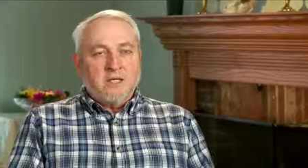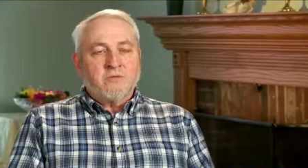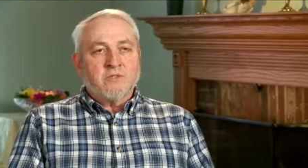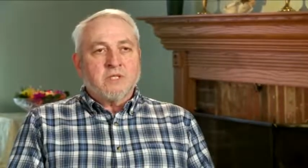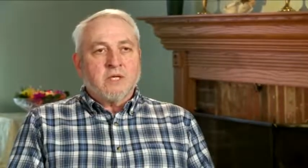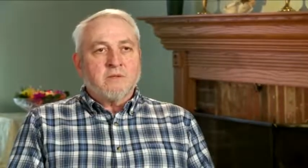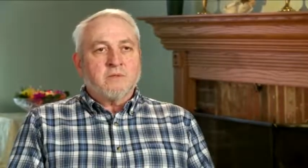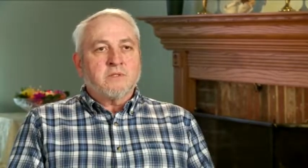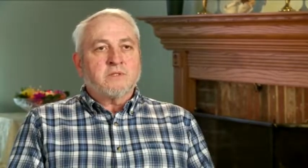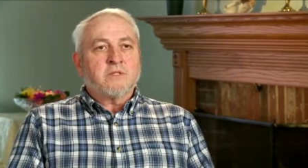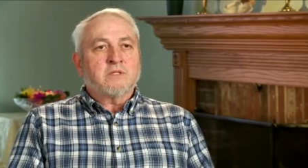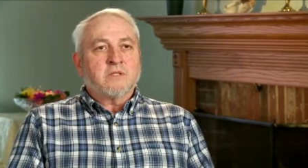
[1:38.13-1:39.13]
Every time I
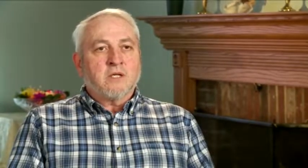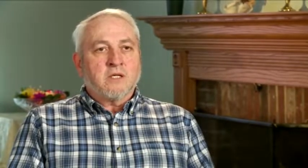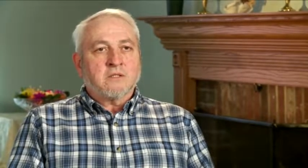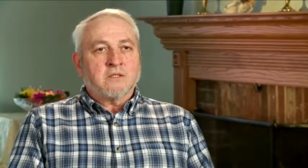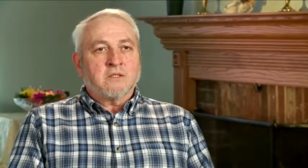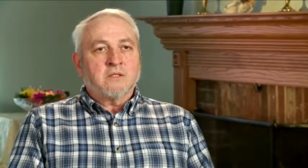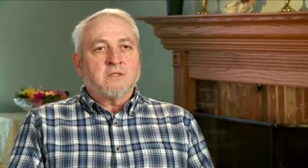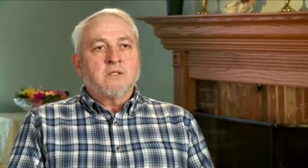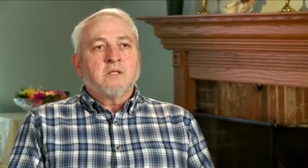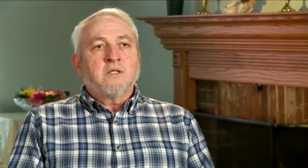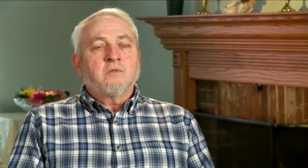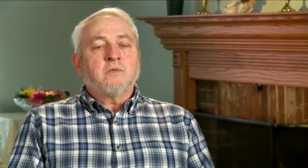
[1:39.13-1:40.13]
went to the doctor,
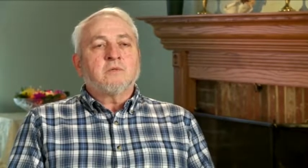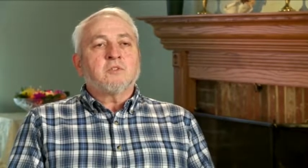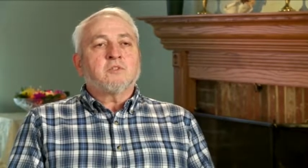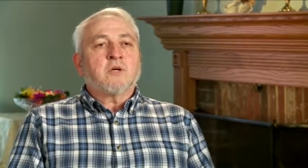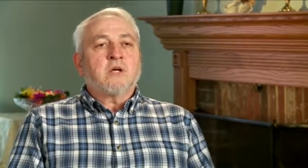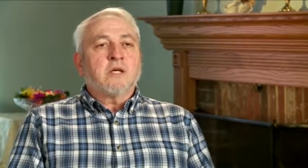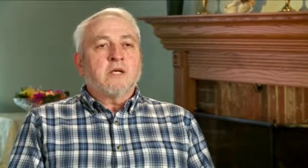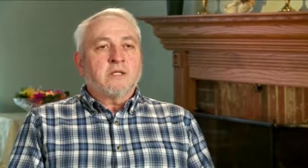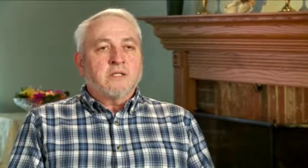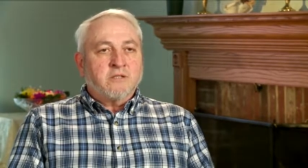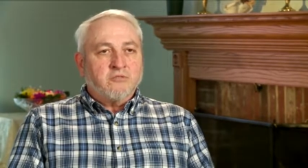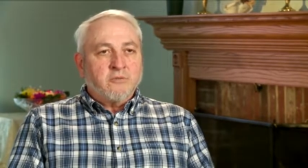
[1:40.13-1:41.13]
we were trying
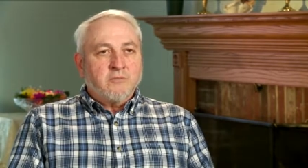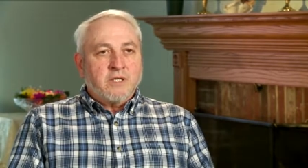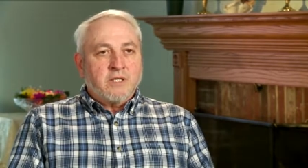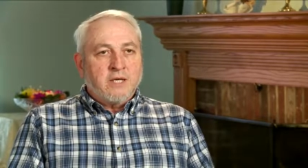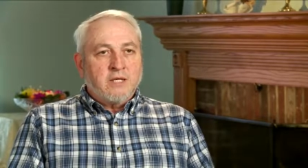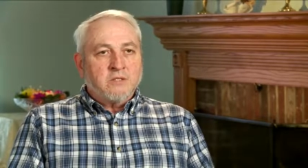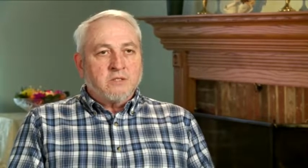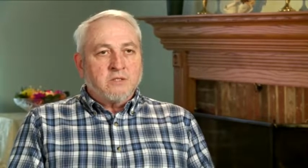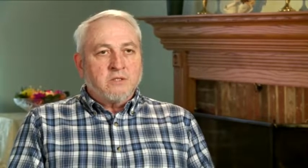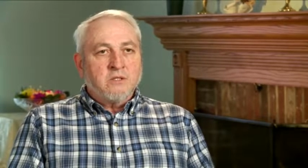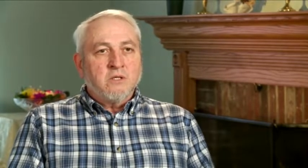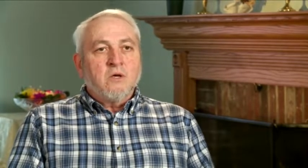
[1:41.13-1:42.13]
a different
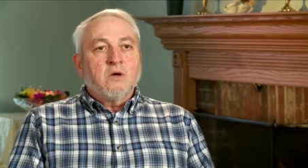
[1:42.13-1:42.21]
medication